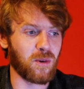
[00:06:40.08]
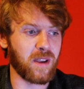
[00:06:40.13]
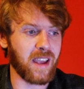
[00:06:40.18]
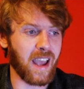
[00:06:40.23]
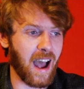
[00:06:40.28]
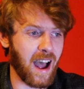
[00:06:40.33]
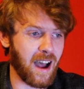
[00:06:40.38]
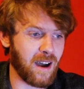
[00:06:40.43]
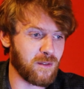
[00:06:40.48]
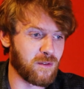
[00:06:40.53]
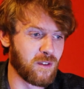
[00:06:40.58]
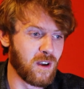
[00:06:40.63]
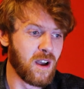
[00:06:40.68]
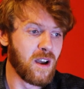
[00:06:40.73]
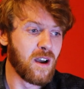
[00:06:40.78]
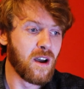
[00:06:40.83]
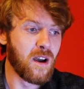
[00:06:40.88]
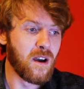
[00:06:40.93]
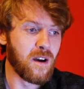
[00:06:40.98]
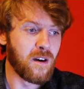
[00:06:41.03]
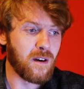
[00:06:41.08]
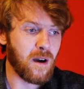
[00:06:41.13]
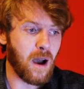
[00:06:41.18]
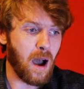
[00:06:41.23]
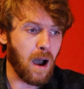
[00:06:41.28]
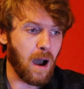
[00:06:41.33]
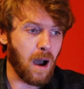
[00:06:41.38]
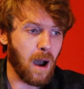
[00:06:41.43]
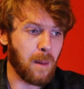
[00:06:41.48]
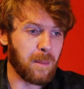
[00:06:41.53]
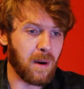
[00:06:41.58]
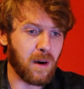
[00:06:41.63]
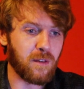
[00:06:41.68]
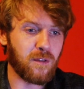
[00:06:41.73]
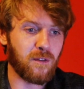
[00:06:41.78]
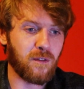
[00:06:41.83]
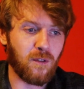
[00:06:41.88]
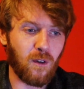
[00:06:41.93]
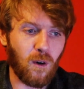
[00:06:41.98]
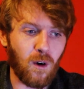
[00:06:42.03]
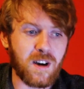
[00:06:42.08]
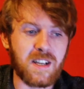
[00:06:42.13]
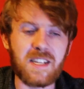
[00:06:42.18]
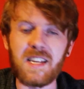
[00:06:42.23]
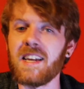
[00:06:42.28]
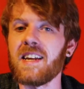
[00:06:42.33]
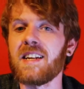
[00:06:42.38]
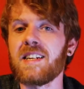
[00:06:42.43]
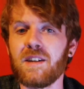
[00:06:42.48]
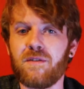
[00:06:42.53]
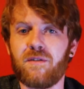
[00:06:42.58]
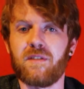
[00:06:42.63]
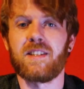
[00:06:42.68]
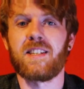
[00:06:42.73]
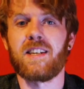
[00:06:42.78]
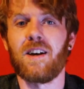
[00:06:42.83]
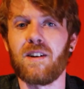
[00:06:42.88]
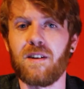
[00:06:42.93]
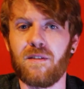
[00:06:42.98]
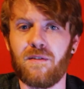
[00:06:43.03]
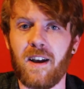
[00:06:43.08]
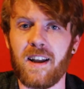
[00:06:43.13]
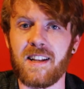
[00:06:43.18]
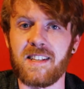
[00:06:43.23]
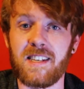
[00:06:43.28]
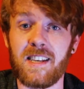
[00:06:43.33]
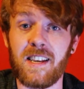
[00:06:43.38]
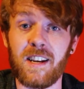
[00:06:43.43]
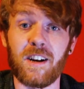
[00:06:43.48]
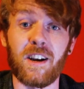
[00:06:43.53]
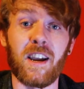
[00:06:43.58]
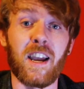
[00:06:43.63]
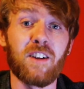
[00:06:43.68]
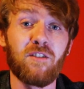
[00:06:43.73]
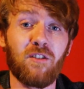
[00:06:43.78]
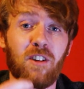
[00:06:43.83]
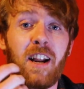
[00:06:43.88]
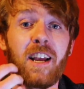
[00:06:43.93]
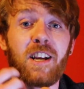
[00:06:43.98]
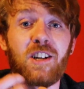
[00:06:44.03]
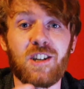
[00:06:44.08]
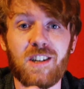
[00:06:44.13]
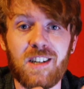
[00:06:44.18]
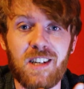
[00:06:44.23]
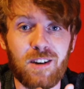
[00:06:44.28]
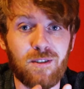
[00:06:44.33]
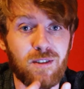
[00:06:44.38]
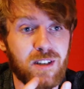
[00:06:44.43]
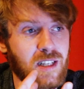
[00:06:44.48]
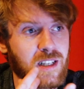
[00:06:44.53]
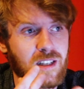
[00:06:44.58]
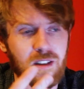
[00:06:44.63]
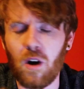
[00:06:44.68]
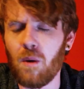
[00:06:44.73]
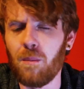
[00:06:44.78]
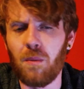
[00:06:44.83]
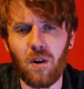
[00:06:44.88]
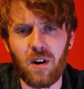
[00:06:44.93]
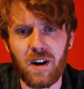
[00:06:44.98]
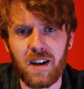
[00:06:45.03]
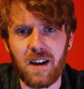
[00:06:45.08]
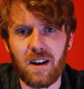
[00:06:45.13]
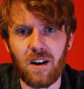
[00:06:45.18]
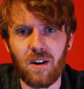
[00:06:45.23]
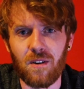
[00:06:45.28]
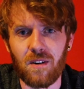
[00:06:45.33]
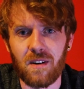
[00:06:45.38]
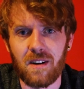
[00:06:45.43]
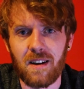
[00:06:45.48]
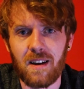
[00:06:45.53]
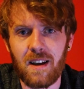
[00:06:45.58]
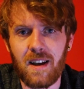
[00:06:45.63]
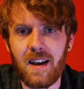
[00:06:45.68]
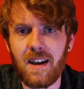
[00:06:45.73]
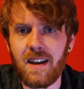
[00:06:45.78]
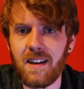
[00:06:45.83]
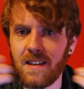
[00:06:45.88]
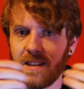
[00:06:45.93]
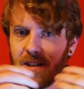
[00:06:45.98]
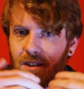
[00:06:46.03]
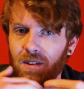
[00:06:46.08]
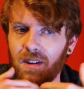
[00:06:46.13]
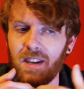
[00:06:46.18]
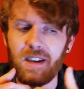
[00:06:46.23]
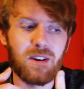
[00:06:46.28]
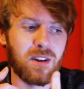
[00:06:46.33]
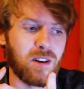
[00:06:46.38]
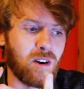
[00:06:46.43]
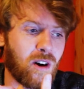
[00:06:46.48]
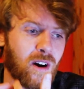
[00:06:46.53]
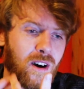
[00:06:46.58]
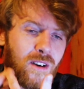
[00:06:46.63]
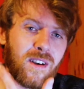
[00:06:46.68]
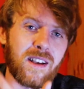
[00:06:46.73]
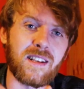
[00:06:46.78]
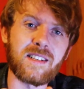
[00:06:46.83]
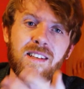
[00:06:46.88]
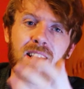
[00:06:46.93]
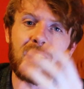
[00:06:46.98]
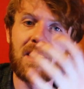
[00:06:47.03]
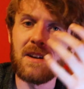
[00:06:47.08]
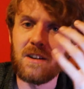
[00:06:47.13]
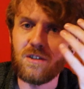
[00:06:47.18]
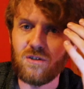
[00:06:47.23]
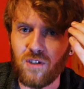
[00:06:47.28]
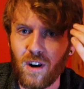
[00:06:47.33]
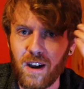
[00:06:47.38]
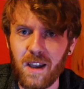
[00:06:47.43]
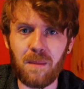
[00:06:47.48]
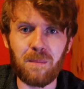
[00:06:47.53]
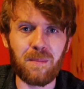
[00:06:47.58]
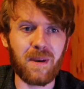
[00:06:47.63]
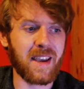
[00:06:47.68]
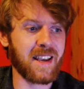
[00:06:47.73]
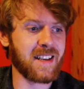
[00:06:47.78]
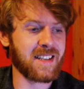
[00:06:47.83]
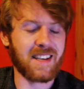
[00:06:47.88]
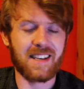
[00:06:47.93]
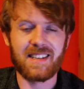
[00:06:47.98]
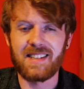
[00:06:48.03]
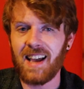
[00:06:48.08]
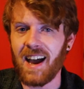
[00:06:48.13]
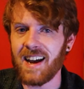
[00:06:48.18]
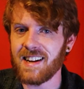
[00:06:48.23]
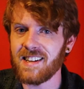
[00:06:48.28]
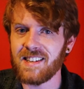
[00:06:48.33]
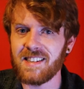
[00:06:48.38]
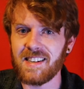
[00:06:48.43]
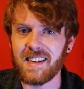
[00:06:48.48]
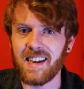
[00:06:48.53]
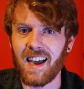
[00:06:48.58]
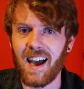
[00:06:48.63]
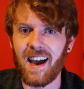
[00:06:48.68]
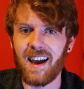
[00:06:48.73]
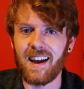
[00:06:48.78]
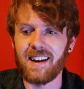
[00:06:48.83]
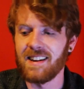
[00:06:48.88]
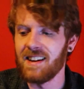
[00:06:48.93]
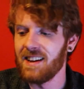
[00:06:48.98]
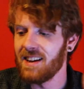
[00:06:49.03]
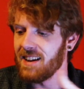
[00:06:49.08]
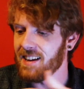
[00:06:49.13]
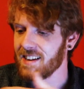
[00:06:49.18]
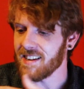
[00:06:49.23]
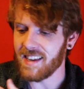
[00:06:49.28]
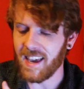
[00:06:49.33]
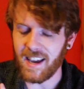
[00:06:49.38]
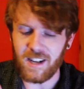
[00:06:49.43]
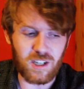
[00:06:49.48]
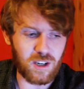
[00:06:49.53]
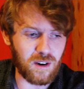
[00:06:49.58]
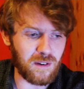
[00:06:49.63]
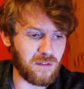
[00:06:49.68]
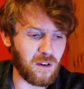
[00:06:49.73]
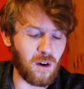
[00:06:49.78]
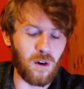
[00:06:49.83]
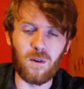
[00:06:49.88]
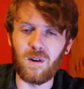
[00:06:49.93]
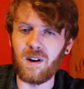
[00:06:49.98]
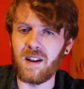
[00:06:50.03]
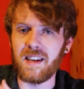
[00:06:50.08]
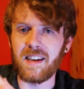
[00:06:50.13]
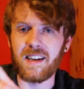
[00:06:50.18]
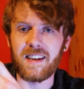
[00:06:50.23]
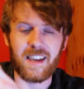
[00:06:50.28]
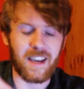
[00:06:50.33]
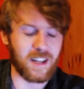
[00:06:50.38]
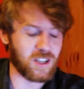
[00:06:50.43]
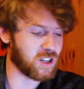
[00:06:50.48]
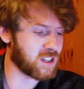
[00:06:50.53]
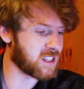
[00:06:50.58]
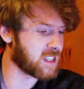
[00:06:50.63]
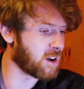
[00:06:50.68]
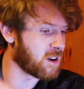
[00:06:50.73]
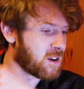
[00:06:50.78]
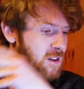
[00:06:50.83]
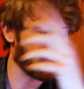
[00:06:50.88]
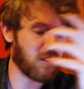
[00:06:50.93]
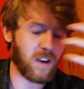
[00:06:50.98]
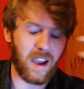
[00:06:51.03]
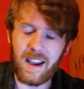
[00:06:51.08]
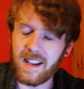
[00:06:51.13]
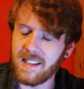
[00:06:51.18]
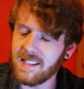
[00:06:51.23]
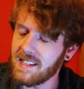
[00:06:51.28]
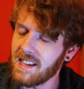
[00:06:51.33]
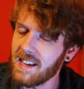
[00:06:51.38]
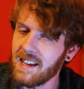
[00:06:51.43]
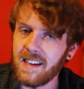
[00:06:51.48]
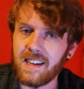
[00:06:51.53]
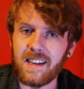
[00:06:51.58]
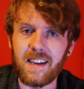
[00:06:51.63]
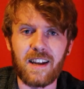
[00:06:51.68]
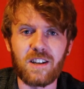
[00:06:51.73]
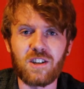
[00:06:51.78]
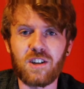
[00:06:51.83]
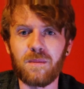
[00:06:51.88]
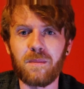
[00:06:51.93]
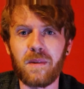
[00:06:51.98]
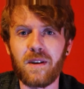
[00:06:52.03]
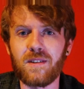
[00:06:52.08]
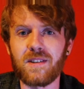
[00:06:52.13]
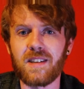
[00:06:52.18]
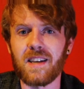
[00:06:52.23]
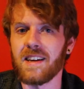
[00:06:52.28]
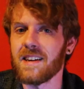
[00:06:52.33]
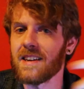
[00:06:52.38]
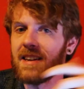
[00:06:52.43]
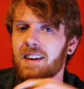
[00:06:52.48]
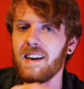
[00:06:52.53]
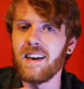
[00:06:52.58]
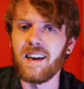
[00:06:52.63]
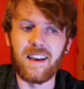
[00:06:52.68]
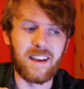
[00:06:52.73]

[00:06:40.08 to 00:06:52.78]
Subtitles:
We have about 14 different sound effects here in relation to snowboarding alone. So you can always try and be as exact as you can. Get your Foley, get your sound effects, get your music,